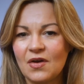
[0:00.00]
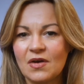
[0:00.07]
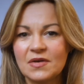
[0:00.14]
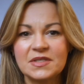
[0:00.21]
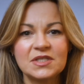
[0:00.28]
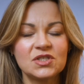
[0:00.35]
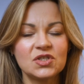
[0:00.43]
There are
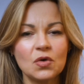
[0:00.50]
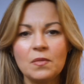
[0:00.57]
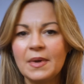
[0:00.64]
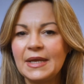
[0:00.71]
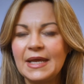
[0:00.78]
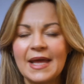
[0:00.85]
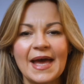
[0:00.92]
so
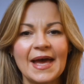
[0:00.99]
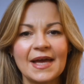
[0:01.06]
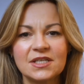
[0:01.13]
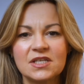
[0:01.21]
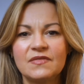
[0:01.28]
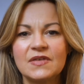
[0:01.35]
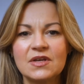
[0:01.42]
many
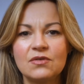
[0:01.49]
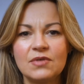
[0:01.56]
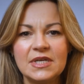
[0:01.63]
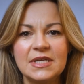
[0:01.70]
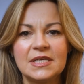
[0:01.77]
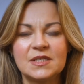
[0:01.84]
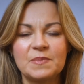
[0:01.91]
active
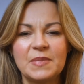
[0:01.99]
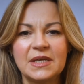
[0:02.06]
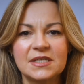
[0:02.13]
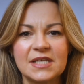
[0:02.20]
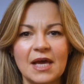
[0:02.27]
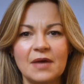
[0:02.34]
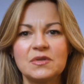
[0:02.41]
ingredients being
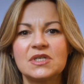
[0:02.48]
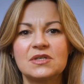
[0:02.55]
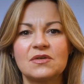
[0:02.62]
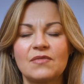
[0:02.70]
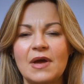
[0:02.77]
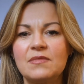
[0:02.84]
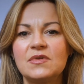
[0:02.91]
touted
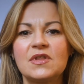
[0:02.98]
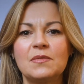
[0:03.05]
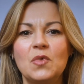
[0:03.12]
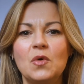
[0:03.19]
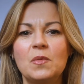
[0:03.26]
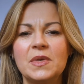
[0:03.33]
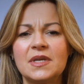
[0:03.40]
around at the
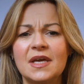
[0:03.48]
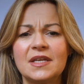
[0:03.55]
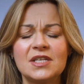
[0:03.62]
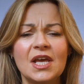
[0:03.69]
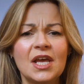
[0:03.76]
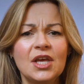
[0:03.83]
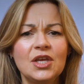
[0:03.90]
moment, and
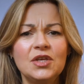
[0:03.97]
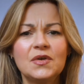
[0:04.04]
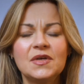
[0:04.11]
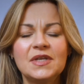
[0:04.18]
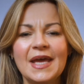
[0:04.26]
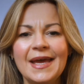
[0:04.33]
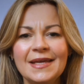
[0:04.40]
you
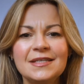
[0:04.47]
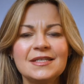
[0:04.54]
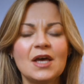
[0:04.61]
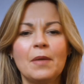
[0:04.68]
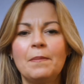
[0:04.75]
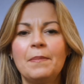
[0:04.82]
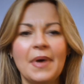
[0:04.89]
could end
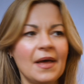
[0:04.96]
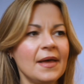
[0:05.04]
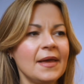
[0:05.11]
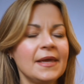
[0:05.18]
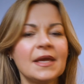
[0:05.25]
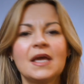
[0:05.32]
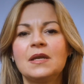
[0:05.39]
up
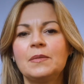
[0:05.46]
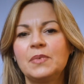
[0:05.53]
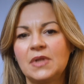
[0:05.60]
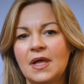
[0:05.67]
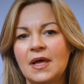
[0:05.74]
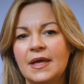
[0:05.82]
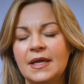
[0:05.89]
buying and
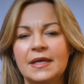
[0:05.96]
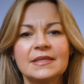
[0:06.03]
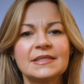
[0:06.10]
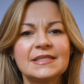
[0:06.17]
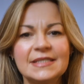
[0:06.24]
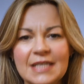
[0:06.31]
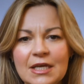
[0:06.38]
applying
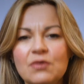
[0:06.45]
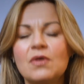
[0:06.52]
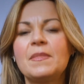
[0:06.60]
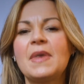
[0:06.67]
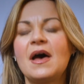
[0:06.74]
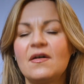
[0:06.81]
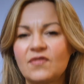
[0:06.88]

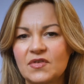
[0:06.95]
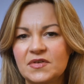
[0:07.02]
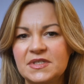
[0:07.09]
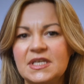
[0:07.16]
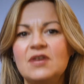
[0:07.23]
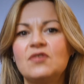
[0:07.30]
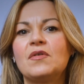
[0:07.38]
serum after
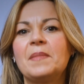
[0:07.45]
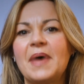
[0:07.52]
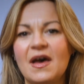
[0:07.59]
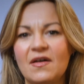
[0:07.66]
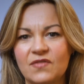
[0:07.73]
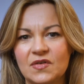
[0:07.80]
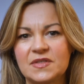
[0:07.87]
serum
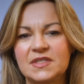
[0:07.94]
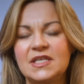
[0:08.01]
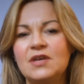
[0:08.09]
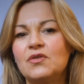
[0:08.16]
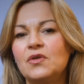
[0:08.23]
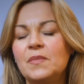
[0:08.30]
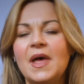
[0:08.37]
after
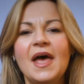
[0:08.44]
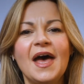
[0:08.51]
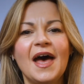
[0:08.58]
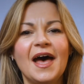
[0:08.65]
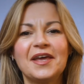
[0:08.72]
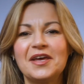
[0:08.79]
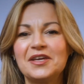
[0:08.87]
serum,
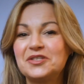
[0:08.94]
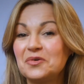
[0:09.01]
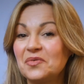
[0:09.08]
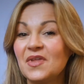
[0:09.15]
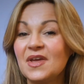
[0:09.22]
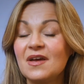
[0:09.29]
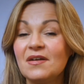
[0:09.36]
and I
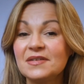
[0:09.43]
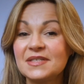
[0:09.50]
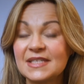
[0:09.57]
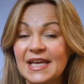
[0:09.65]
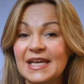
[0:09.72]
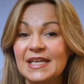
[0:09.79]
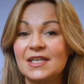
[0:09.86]
don't think our
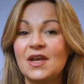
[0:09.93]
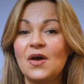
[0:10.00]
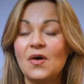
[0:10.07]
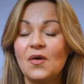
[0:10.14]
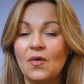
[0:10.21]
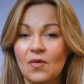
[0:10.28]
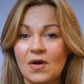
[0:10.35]
skin
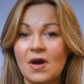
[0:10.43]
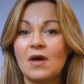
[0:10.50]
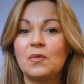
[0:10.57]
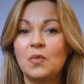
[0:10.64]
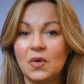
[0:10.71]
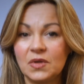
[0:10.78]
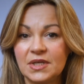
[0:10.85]
or our
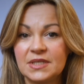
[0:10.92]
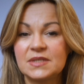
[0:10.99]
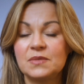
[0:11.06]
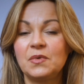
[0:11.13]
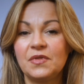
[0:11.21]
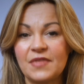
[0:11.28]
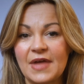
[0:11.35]

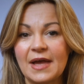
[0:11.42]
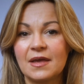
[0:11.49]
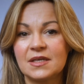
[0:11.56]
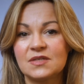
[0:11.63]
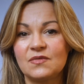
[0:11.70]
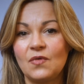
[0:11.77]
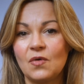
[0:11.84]
wallets will thank
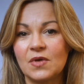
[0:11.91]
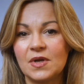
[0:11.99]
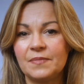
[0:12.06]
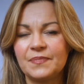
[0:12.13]
us for it.